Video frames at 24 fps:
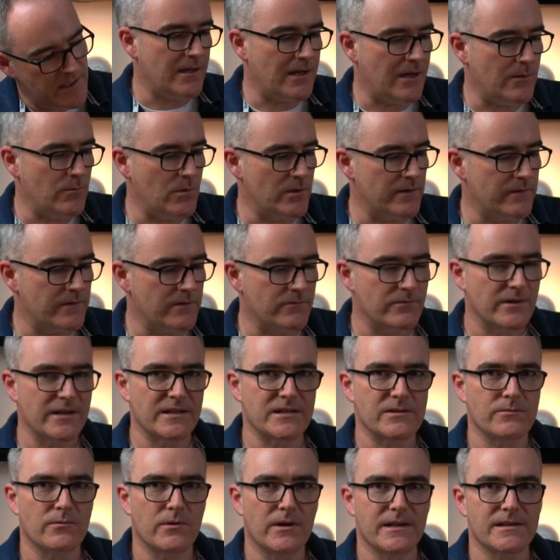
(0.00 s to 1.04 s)
and one of the
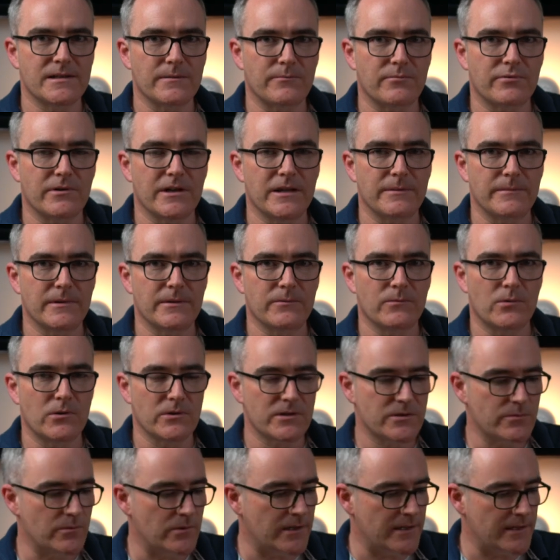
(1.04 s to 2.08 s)
reasons why it's a premium
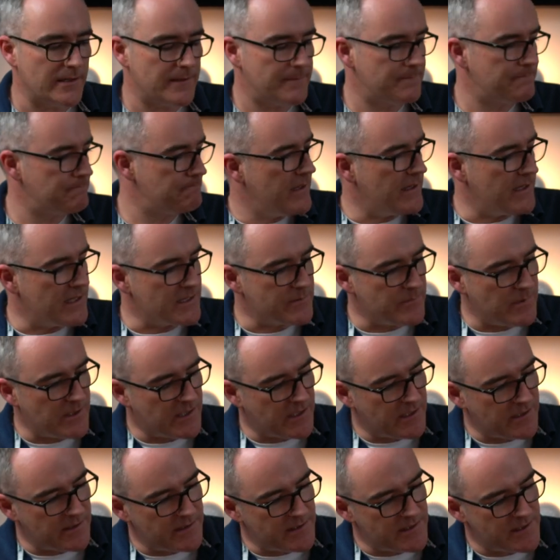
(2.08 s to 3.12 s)
watch winder is
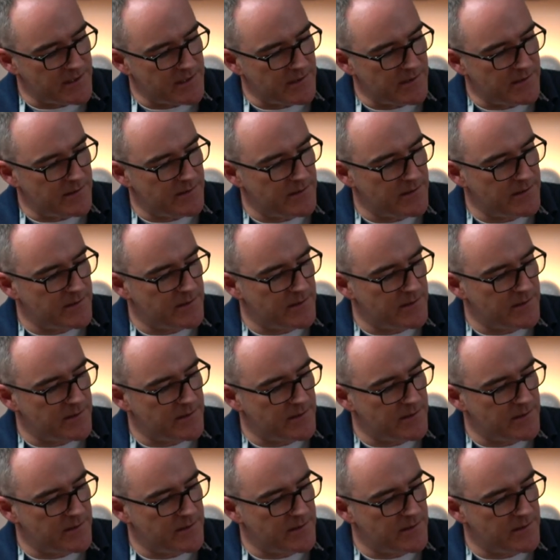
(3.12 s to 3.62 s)
because